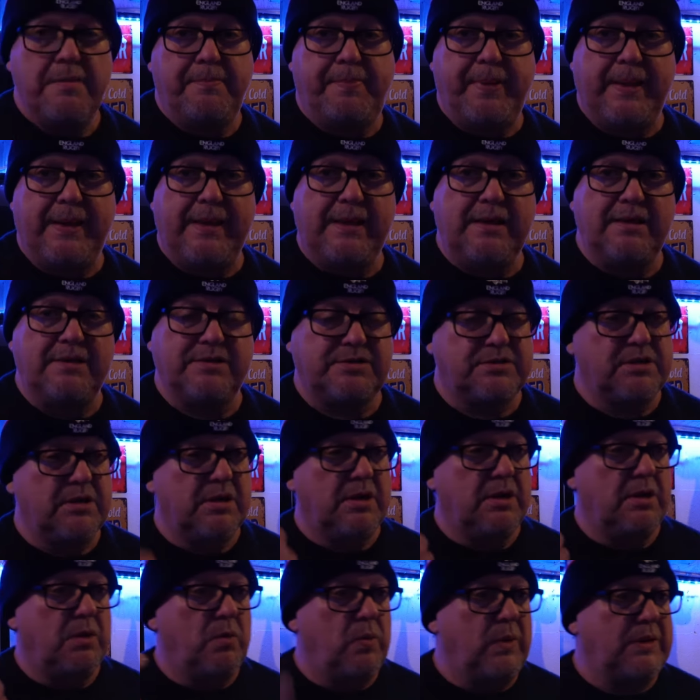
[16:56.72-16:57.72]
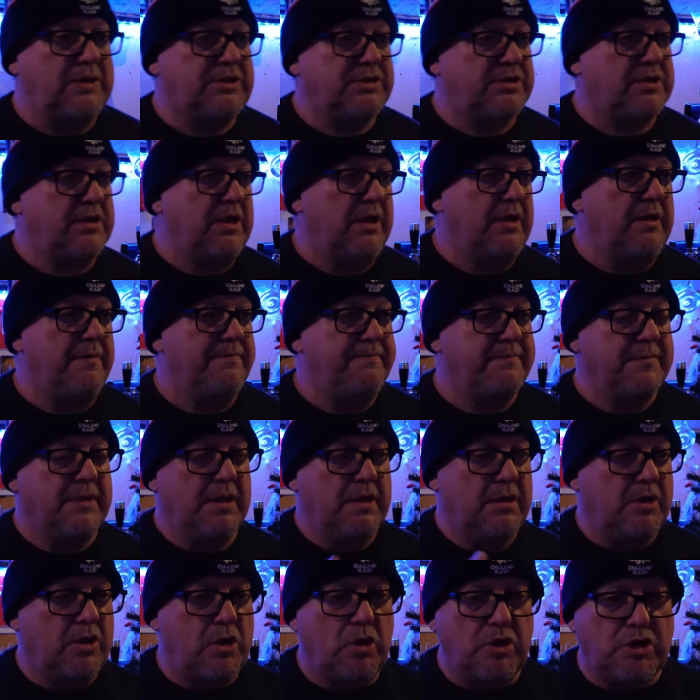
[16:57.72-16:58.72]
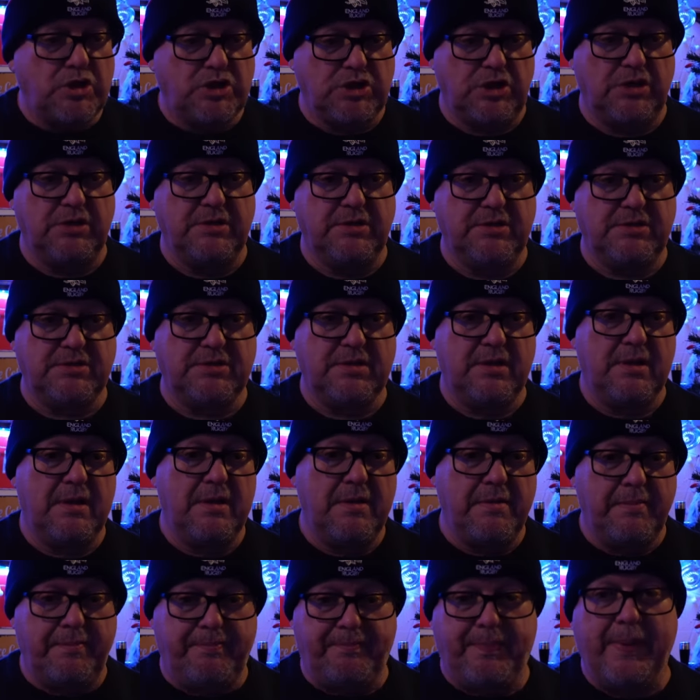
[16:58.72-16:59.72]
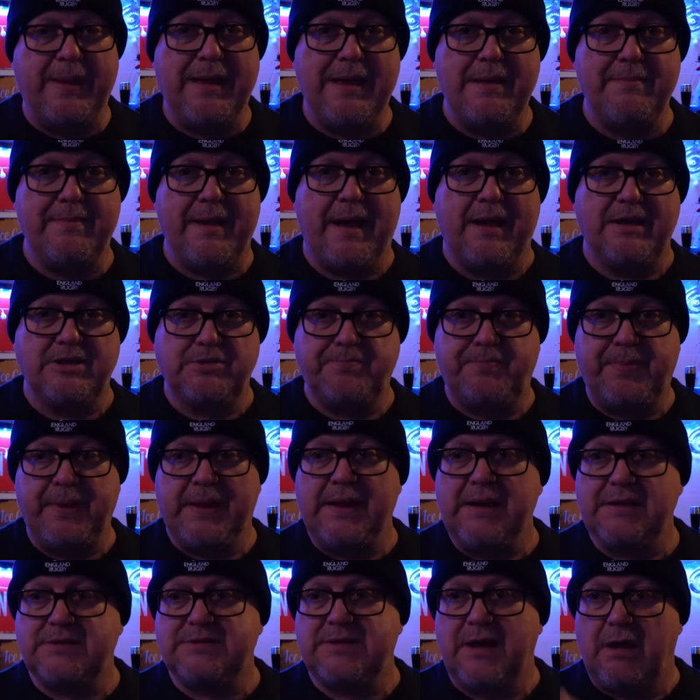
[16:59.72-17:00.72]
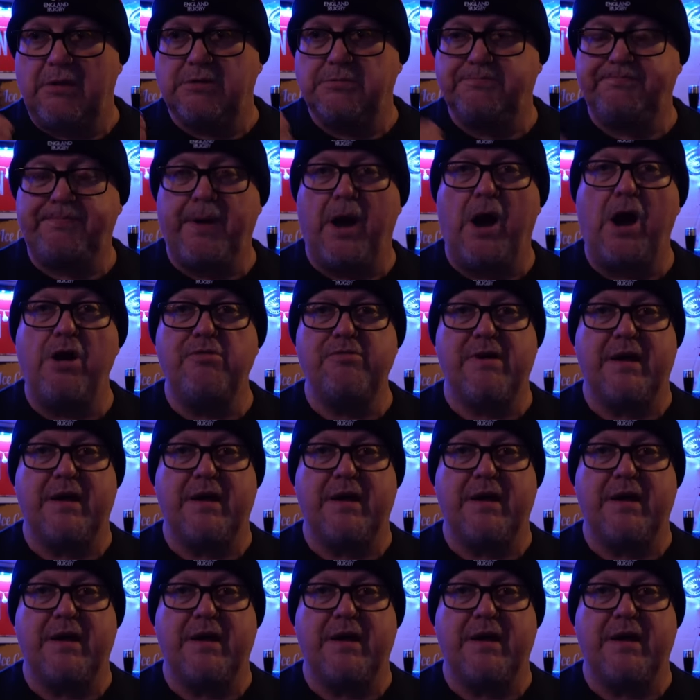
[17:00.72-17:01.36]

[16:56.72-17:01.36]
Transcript: Beers, whiskey, cushions, beer mats, beer towels, bar